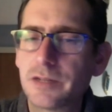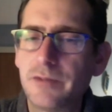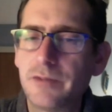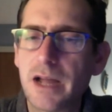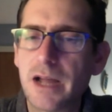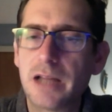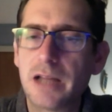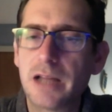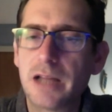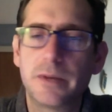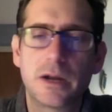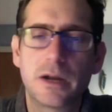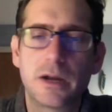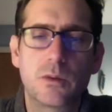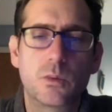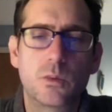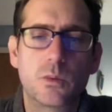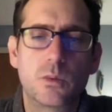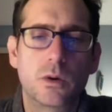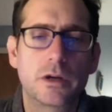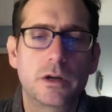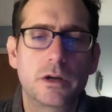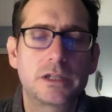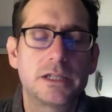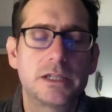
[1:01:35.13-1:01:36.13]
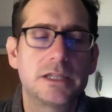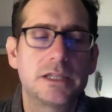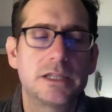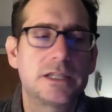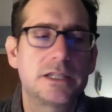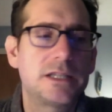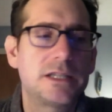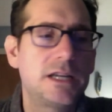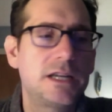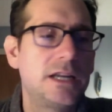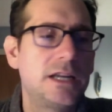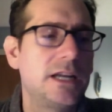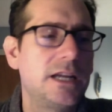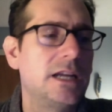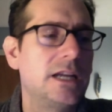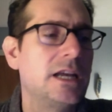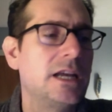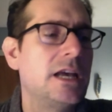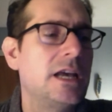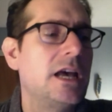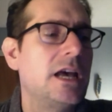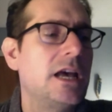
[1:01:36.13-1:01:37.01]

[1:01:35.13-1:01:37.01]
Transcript: Valley, but I worked in the city.